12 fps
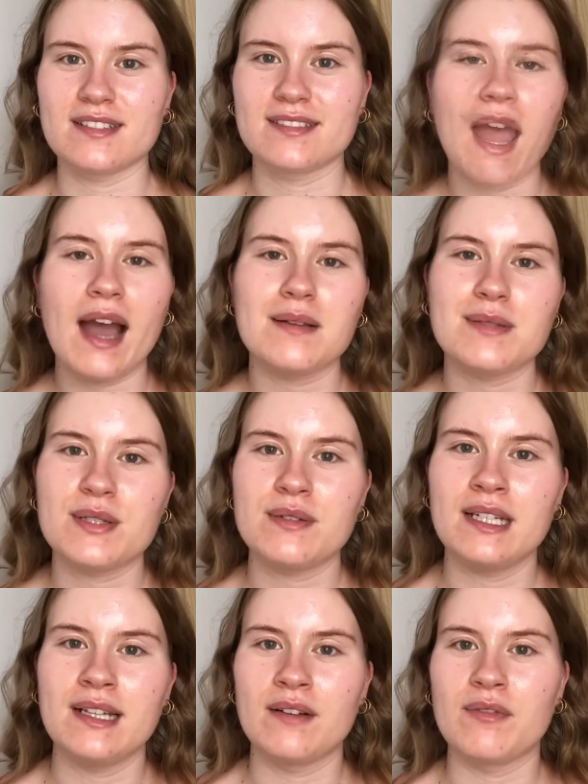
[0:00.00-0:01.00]
Absolutely
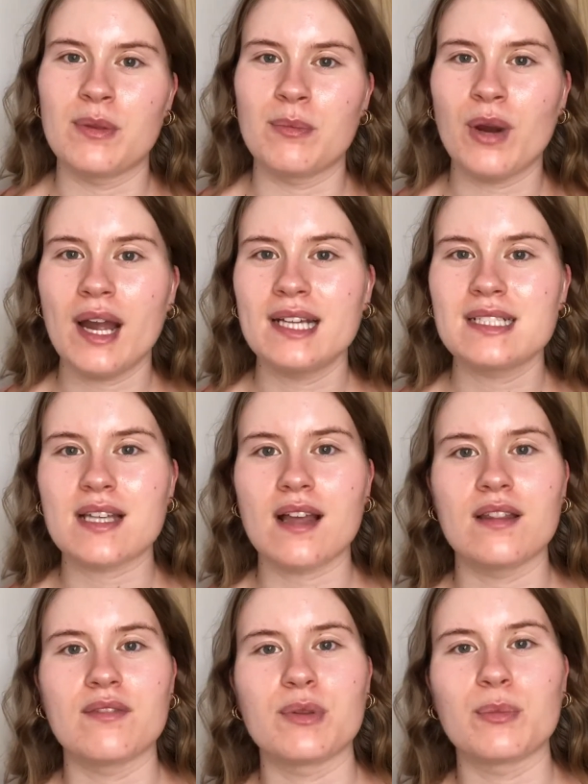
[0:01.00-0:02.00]
love the brand, I
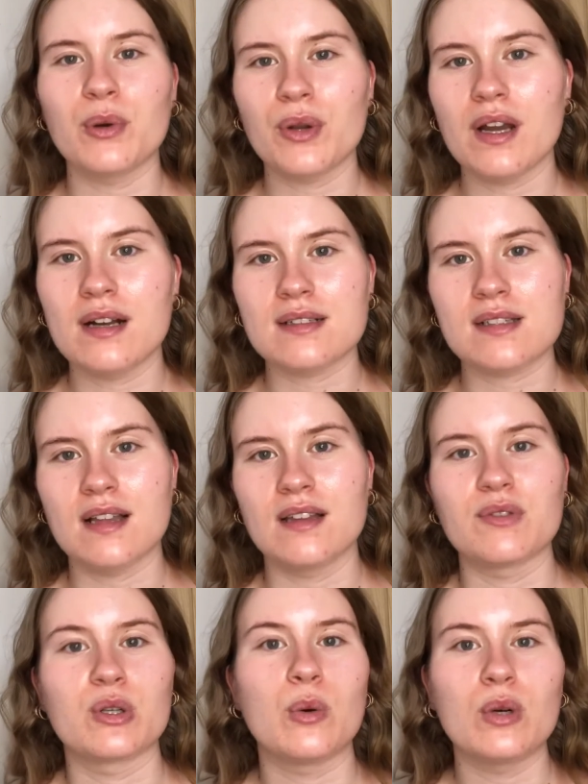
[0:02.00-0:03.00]
love the products, I love the
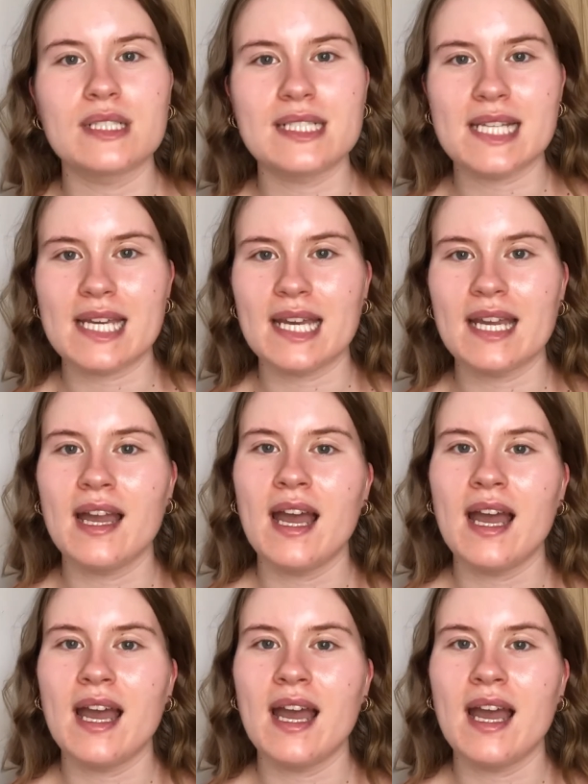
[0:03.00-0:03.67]
quality.